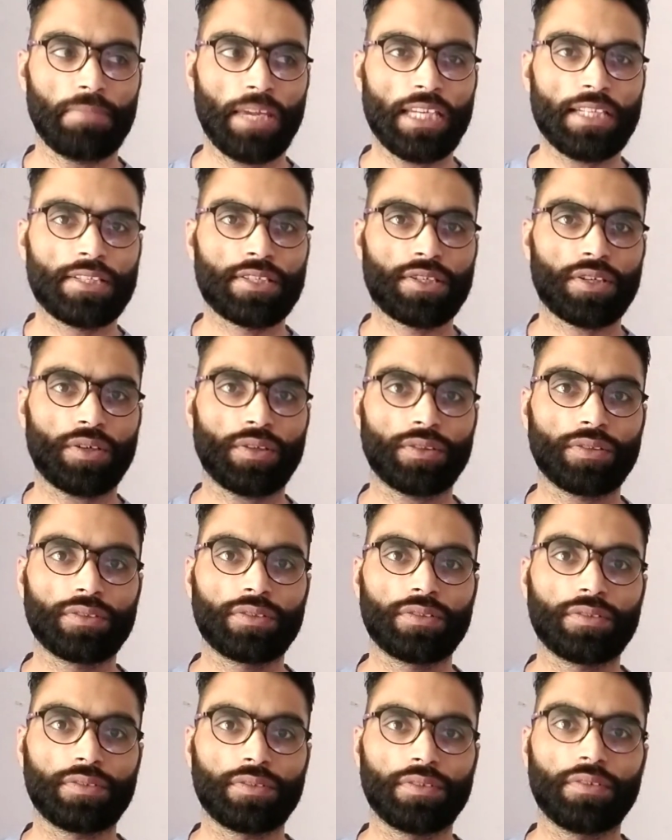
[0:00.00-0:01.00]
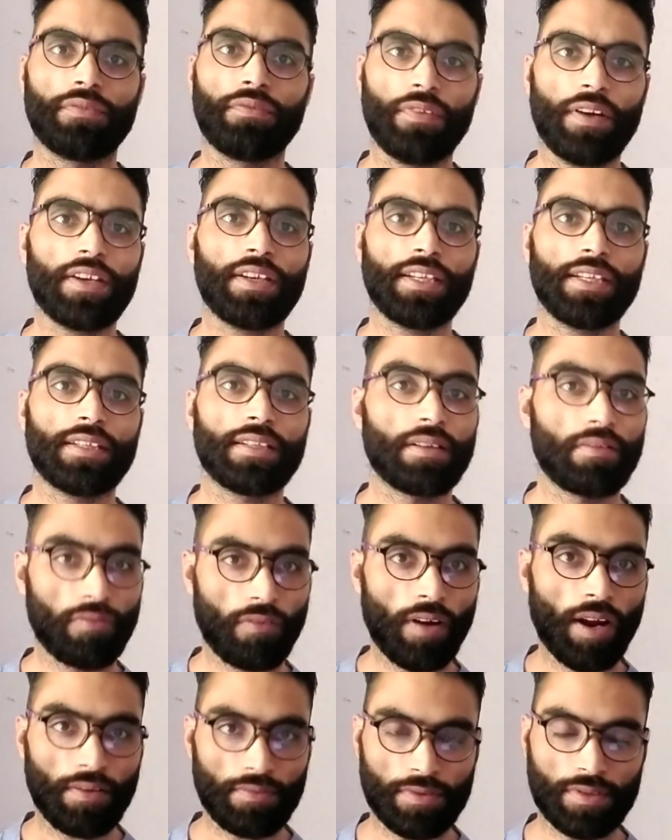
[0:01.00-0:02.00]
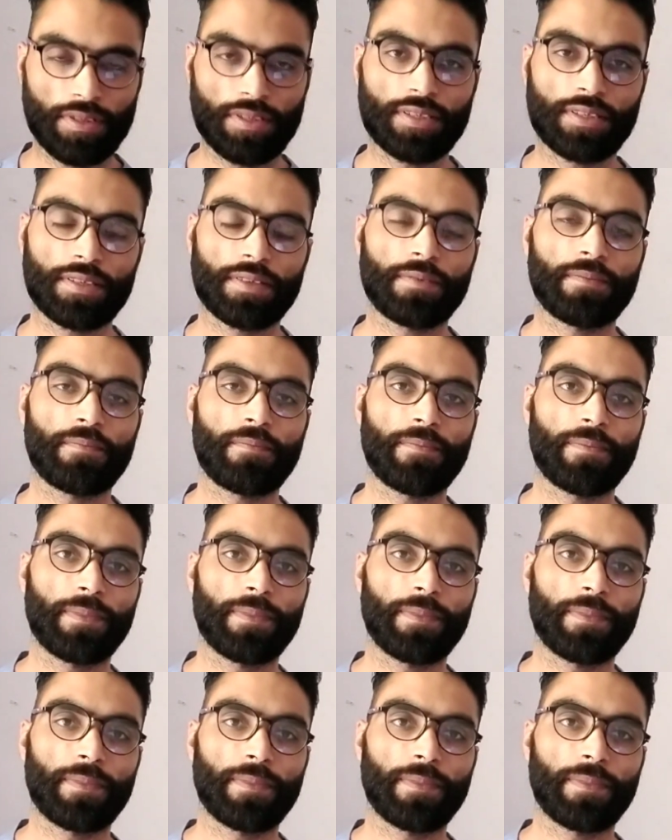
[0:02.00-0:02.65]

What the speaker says: based on varied grounds: